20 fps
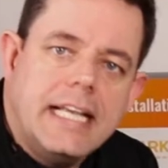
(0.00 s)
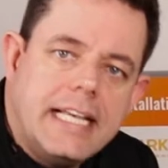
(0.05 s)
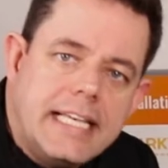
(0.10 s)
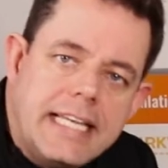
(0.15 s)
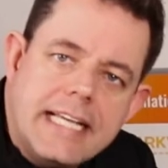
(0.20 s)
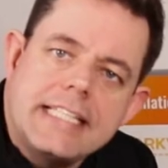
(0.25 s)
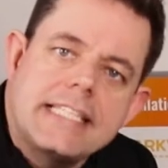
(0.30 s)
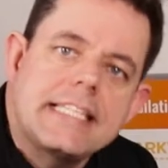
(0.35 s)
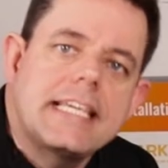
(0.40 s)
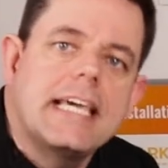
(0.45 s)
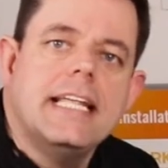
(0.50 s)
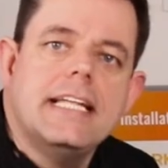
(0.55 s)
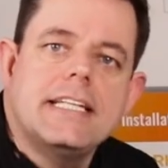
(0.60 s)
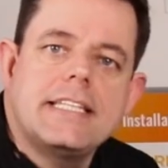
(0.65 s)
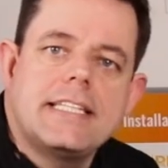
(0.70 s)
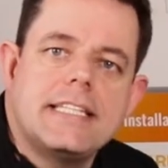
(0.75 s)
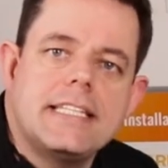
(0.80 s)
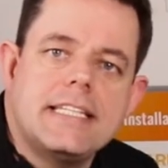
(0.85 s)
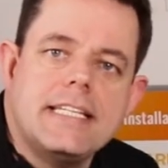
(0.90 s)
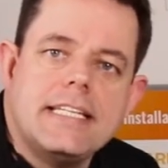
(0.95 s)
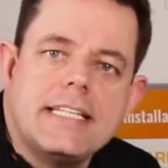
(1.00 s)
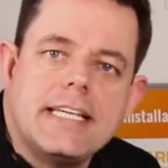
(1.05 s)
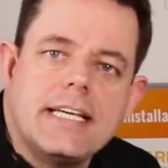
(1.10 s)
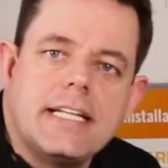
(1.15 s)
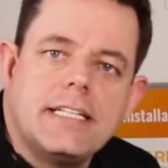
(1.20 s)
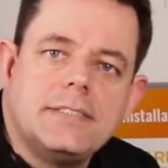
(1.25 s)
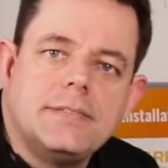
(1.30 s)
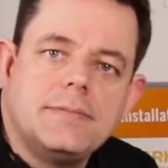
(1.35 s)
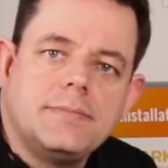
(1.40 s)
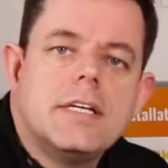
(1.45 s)
Let's get into the
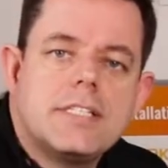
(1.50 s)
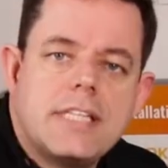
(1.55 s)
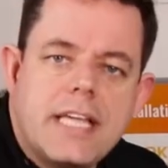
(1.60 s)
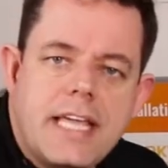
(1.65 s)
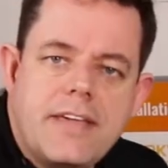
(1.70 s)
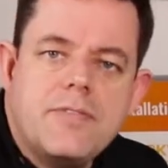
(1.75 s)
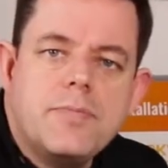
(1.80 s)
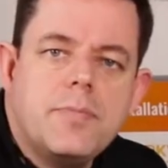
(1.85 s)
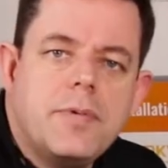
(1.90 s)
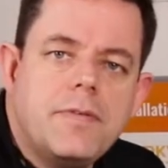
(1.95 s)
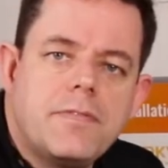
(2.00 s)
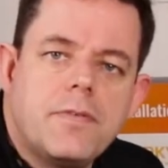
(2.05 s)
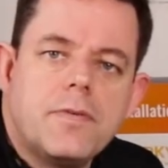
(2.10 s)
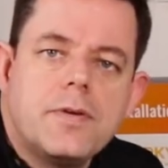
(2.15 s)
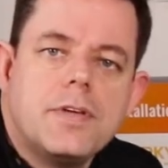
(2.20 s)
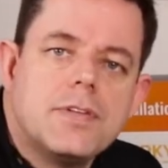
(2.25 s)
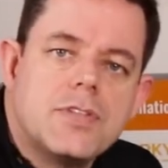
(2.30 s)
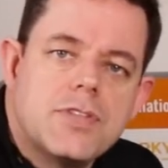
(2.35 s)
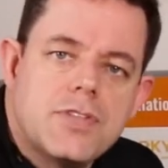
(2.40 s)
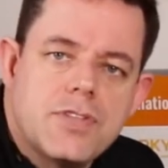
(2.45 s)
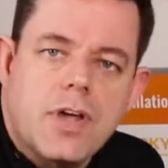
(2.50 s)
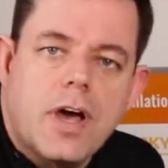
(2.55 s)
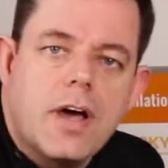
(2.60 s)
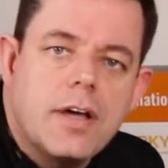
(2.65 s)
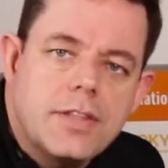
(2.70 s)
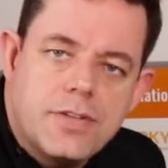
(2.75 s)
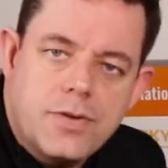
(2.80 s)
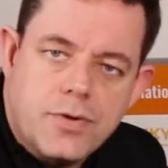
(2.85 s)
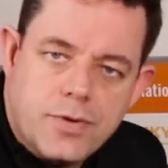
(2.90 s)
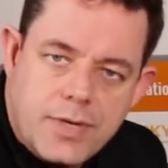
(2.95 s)
detail. So even before you
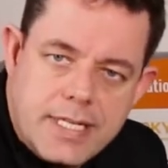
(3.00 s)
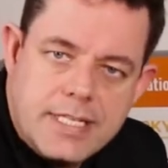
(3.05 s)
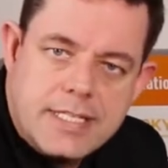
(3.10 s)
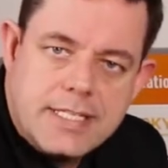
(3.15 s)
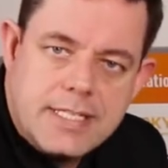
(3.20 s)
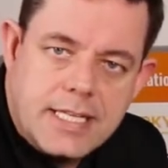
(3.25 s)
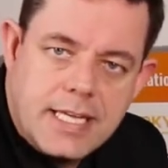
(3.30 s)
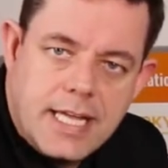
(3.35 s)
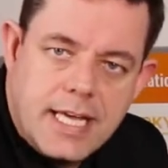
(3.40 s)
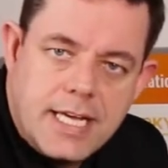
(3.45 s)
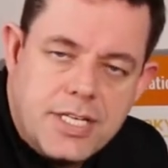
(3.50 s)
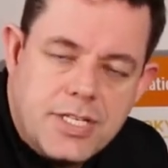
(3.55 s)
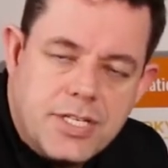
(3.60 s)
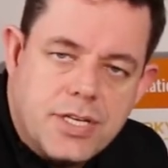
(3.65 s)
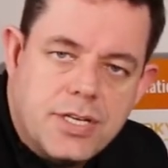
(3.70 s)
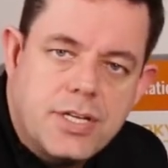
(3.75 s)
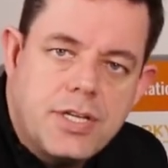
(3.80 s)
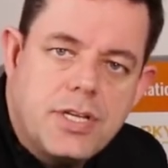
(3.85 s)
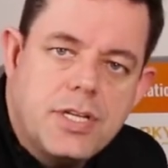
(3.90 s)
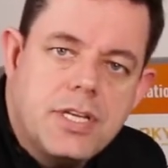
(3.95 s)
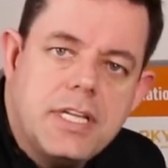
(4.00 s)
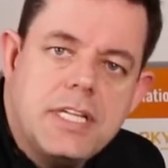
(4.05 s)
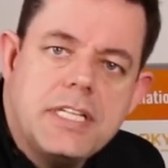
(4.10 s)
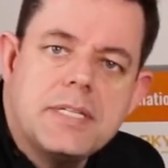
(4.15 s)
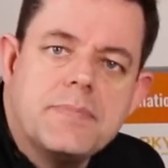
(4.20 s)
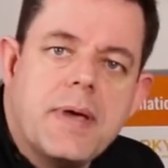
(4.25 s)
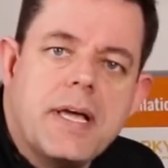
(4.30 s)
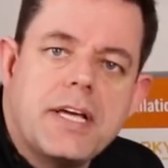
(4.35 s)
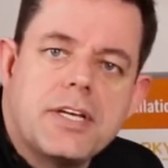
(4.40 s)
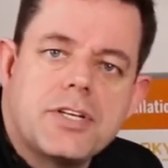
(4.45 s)
start your installation, you need
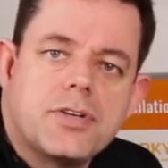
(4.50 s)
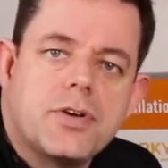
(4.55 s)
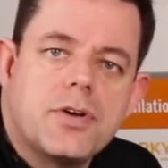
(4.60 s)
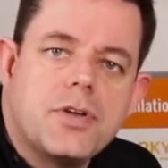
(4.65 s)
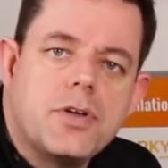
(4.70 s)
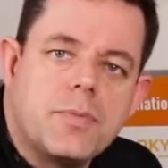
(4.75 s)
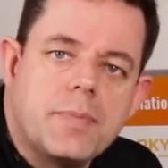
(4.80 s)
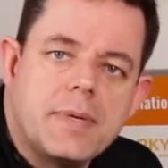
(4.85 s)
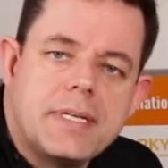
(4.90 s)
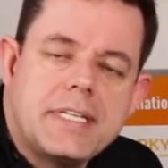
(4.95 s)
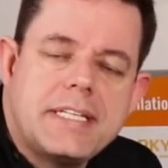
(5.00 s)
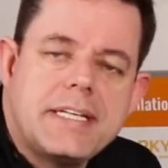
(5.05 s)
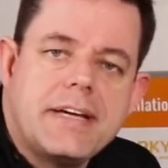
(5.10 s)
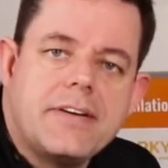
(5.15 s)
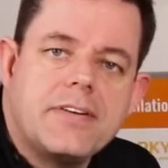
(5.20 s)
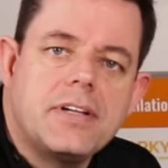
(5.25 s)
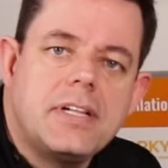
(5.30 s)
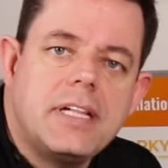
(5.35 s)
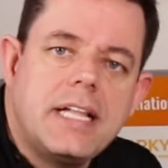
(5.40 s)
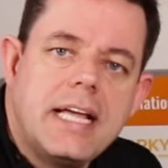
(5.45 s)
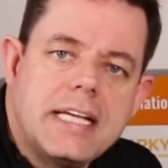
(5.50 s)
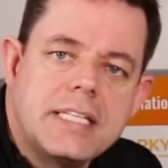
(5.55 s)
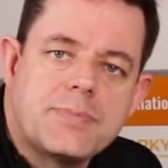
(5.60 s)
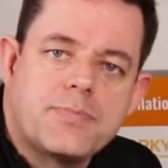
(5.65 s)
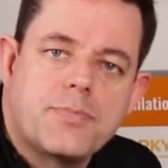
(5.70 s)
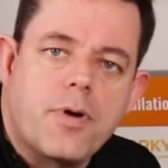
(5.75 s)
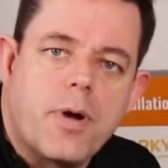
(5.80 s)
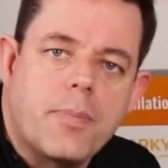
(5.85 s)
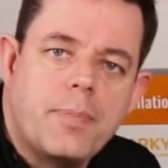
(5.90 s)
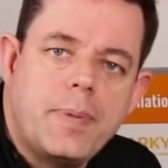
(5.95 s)
to make sure your material has
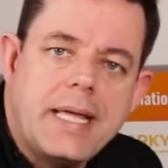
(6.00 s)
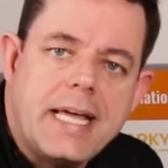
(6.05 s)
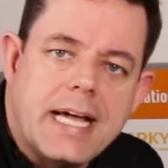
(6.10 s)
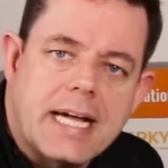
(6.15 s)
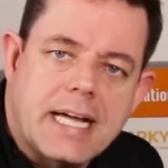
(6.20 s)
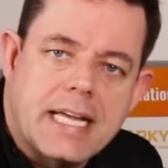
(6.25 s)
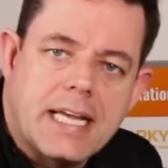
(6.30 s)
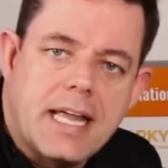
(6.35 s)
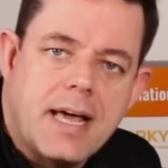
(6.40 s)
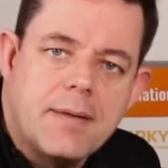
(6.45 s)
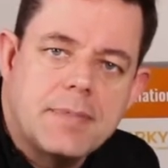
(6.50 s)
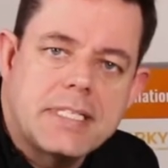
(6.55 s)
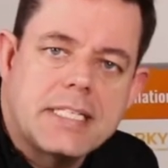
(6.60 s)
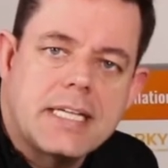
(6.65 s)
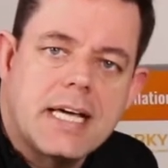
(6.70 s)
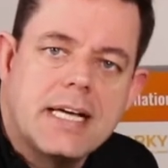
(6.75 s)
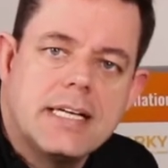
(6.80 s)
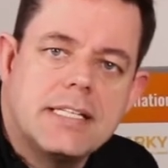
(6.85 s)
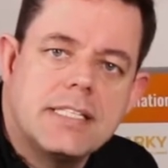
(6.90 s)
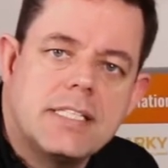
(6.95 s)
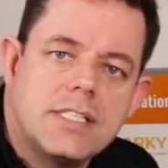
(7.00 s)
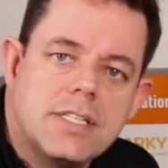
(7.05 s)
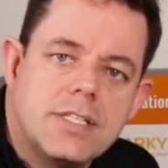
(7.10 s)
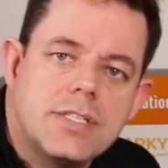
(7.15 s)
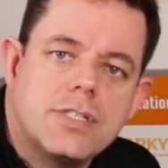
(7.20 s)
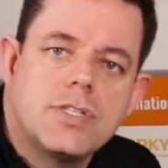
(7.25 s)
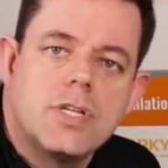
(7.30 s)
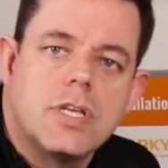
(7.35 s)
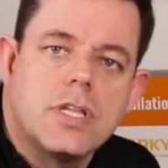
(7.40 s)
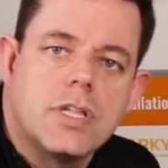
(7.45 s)
properly acclimatized
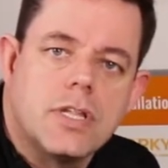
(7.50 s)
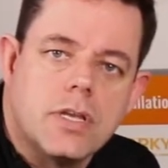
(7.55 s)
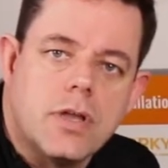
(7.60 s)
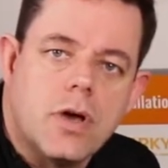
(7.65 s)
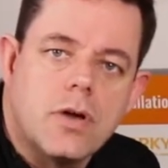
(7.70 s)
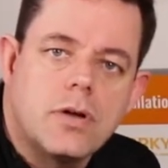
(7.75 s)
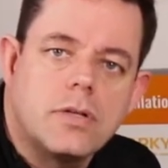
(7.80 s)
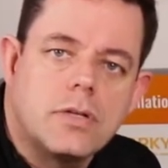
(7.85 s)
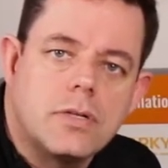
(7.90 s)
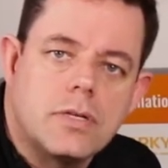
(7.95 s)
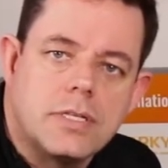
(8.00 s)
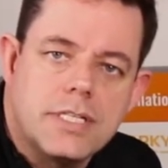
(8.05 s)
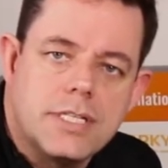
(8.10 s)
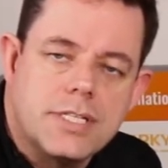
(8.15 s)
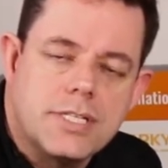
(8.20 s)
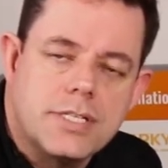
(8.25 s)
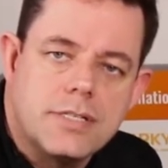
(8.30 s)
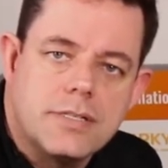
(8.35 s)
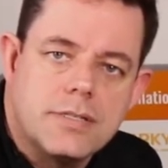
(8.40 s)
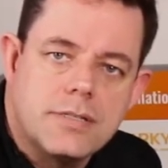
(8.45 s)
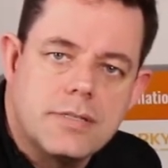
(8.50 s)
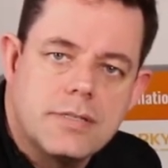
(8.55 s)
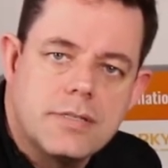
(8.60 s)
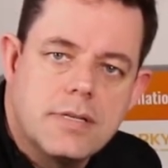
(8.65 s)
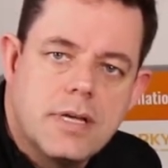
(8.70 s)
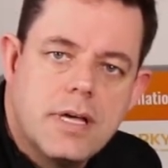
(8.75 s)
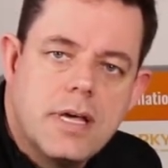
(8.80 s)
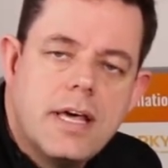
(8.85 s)
to the local conditions.